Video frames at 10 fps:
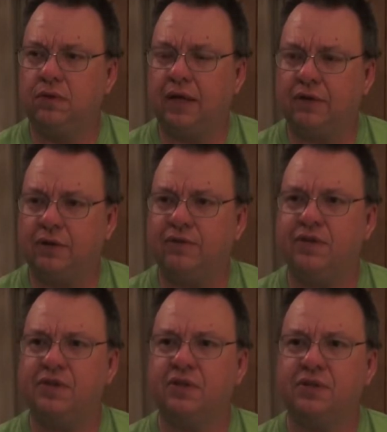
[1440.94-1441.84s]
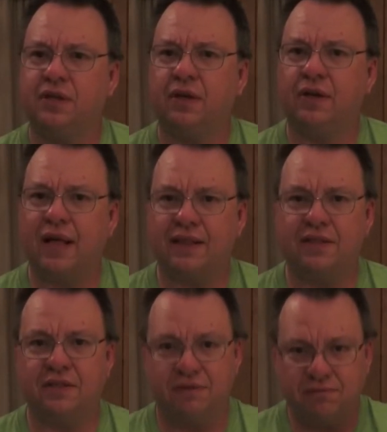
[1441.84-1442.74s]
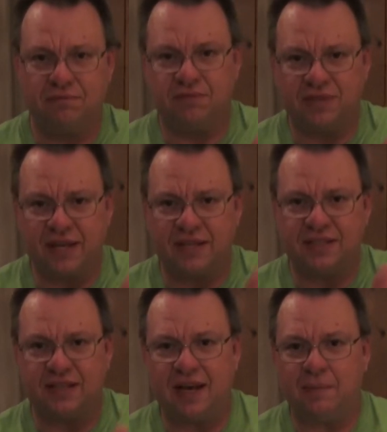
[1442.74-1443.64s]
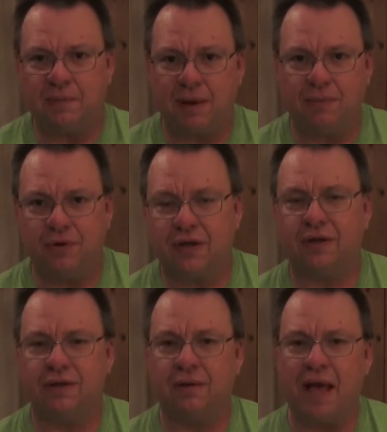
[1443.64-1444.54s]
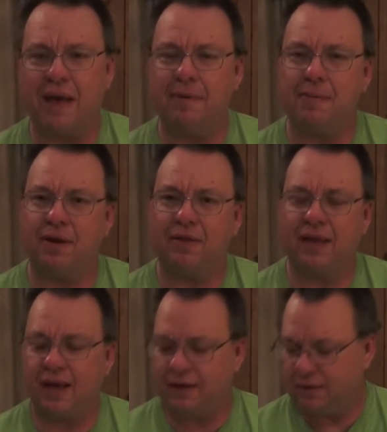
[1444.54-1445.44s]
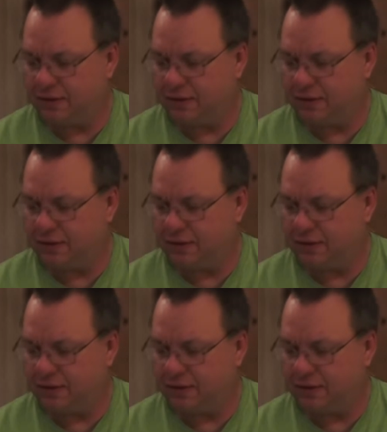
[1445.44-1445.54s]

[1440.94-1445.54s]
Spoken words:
got to the visitor center. Got the second stamp in my book. I'm happy about that.